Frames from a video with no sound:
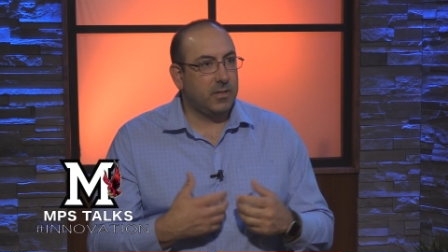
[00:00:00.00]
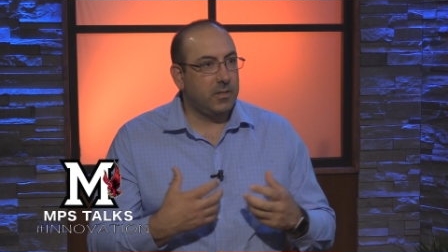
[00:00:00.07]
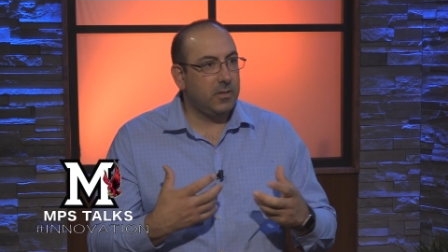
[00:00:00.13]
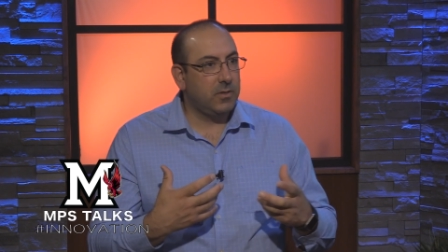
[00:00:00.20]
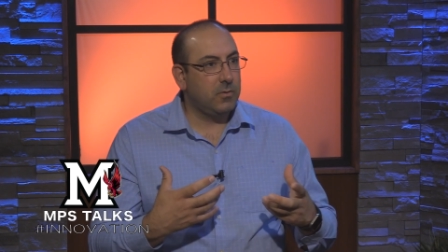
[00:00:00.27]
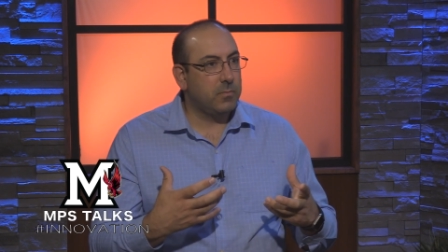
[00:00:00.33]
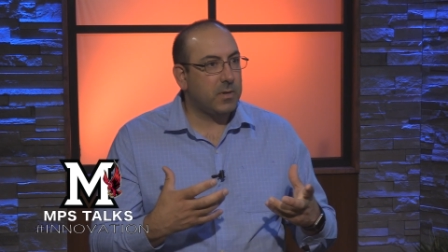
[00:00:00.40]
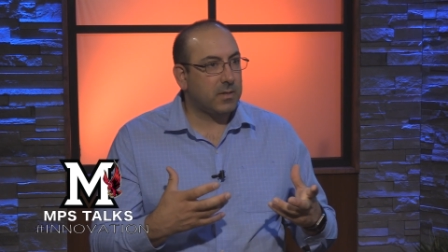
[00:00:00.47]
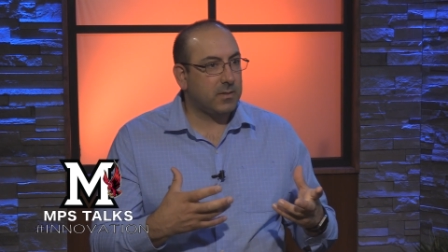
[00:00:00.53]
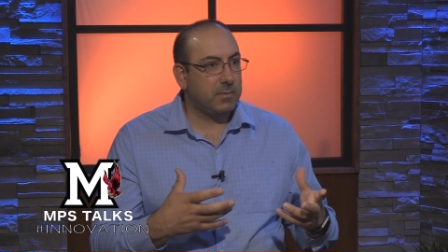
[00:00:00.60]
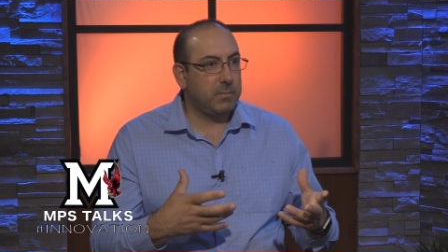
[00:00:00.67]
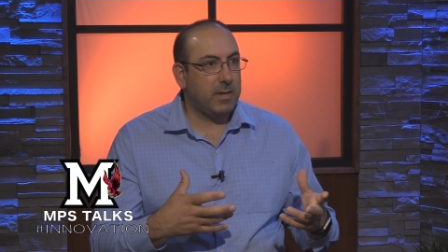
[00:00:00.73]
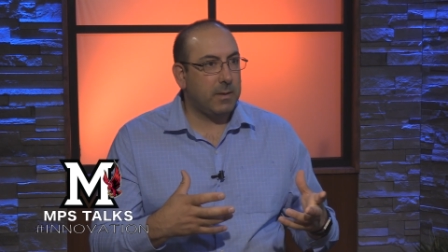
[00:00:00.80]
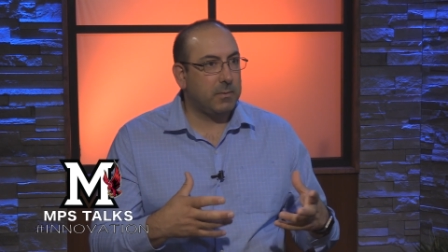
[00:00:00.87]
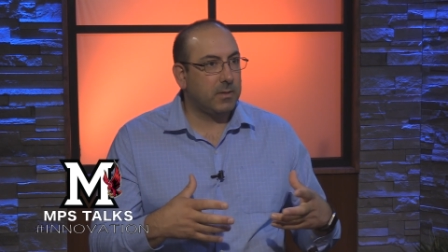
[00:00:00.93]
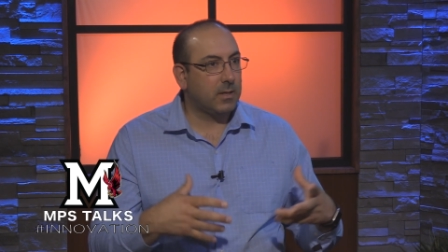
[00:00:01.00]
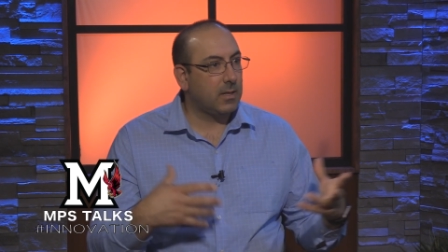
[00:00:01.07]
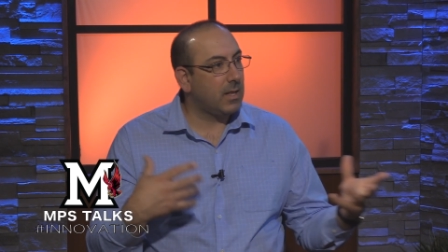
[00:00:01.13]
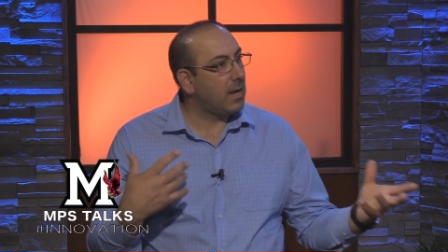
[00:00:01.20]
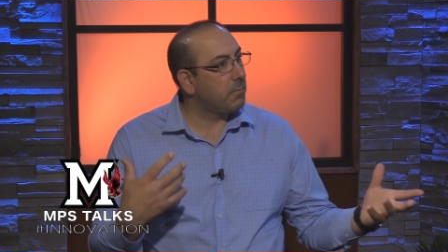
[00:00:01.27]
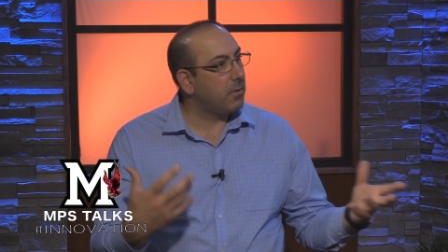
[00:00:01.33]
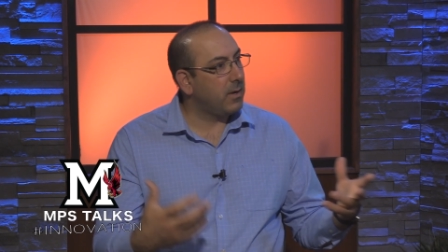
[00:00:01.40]
and you must be able to
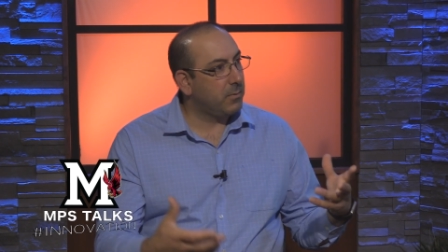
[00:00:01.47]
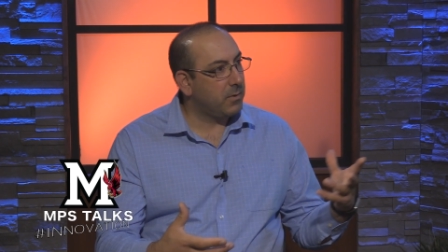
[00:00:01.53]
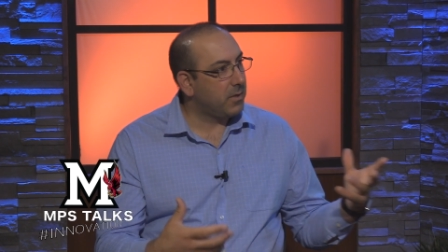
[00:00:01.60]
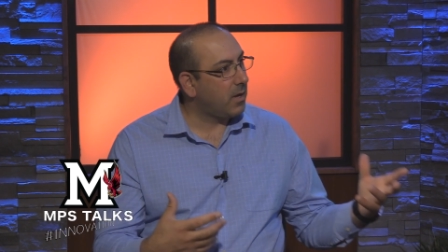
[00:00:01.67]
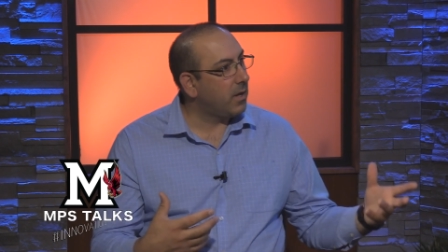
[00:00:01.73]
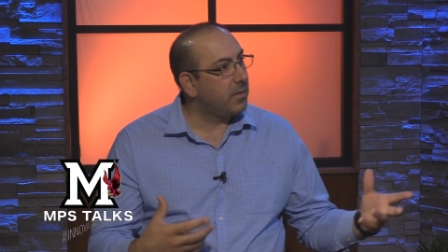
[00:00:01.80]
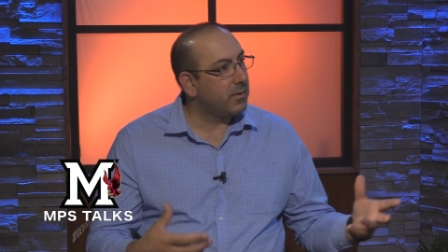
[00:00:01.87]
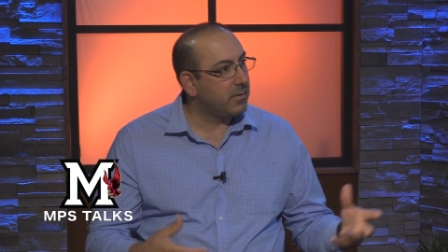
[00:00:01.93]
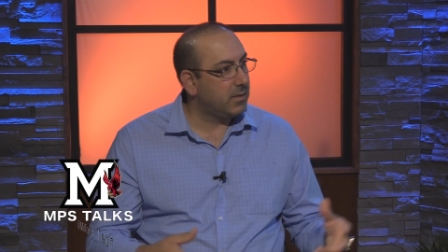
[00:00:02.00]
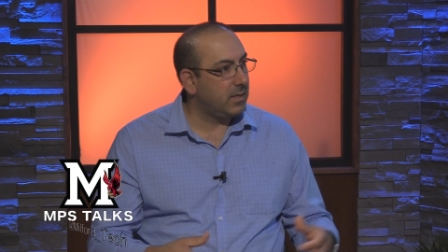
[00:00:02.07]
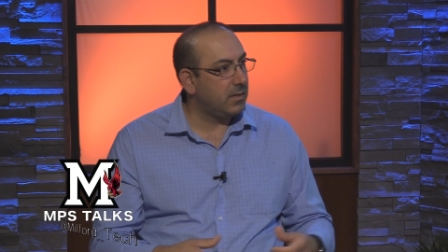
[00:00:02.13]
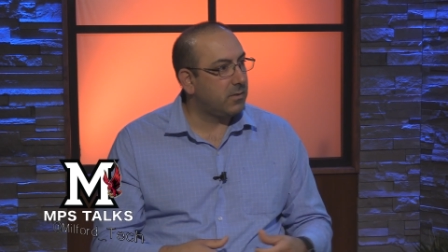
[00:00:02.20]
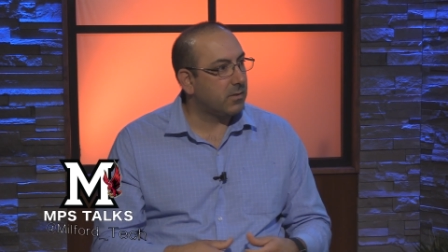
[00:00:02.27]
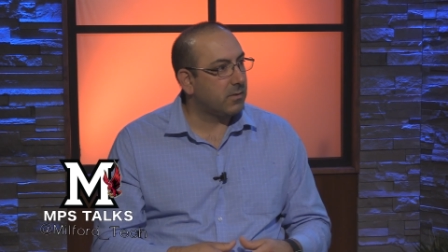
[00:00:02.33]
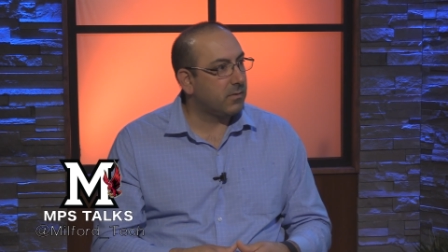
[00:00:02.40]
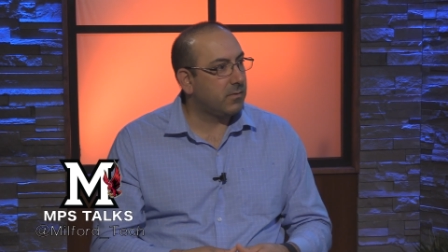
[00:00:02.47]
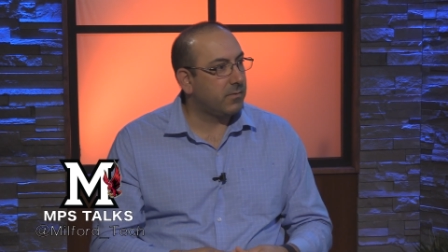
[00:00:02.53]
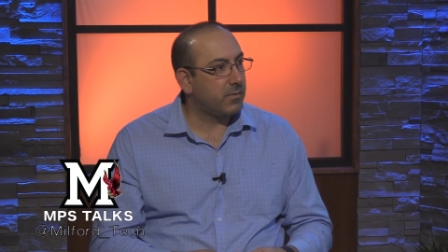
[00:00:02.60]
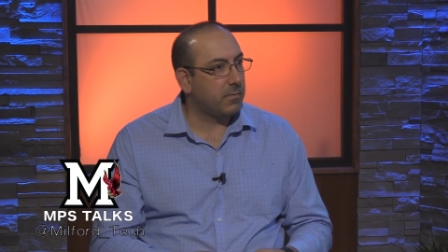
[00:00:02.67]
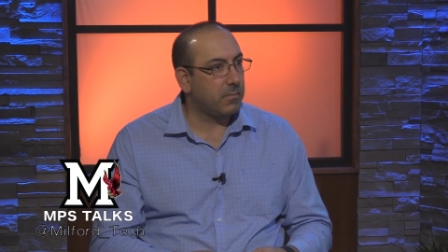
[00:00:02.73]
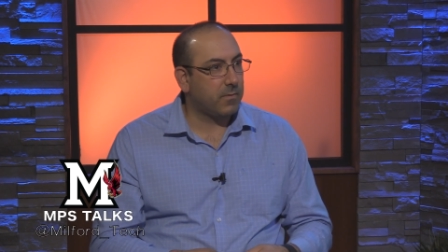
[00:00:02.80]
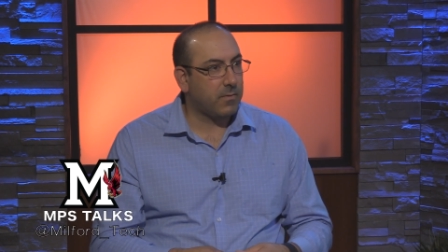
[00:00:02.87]
collaborate with other teachers
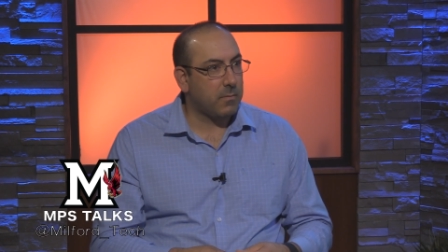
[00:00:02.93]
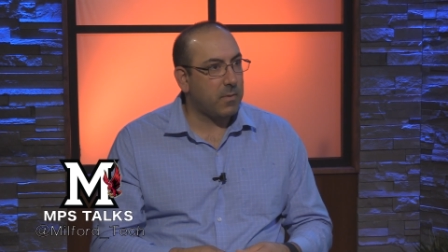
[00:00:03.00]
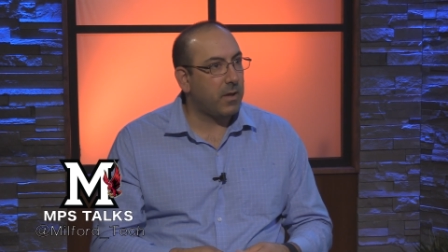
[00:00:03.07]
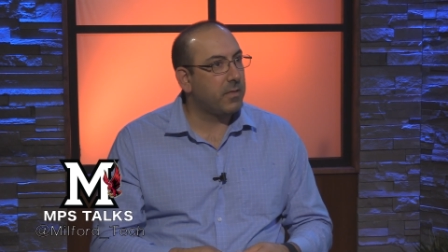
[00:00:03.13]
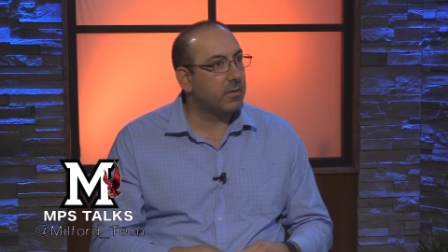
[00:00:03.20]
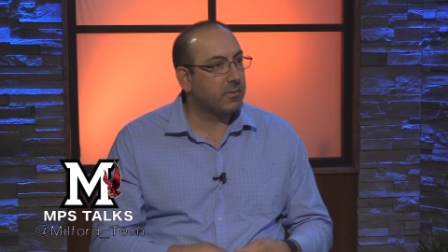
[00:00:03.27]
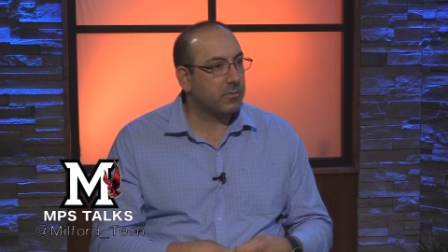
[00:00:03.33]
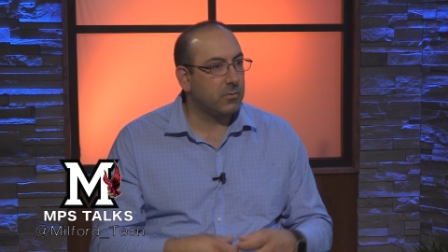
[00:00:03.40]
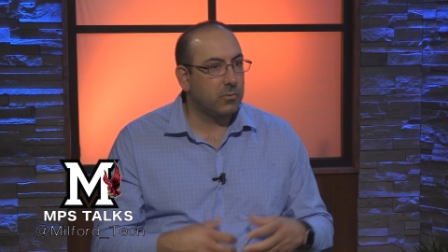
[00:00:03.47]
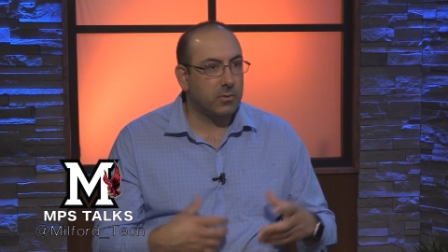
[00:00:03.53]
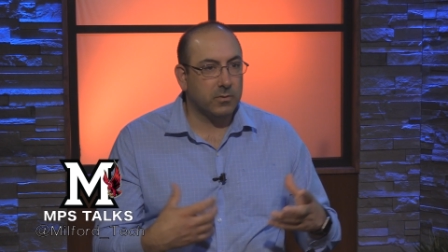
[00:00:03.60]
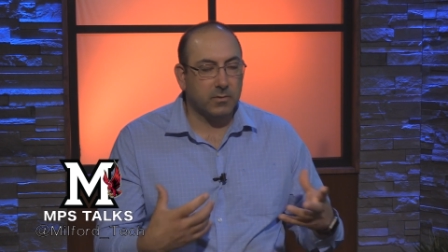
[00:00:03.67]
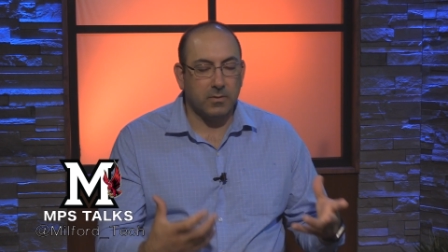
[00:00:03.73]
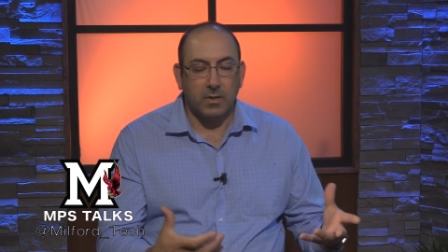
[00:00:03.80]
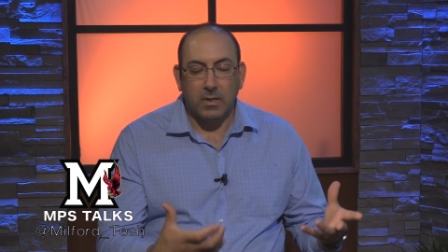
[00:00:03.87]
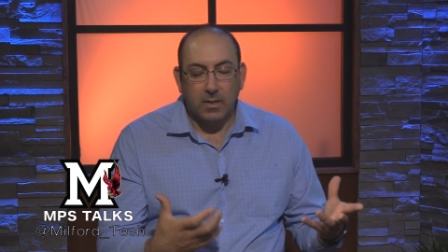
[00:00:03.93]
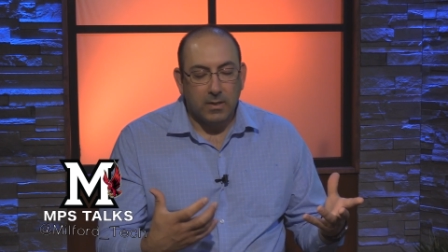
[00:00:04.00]
from, from other schools.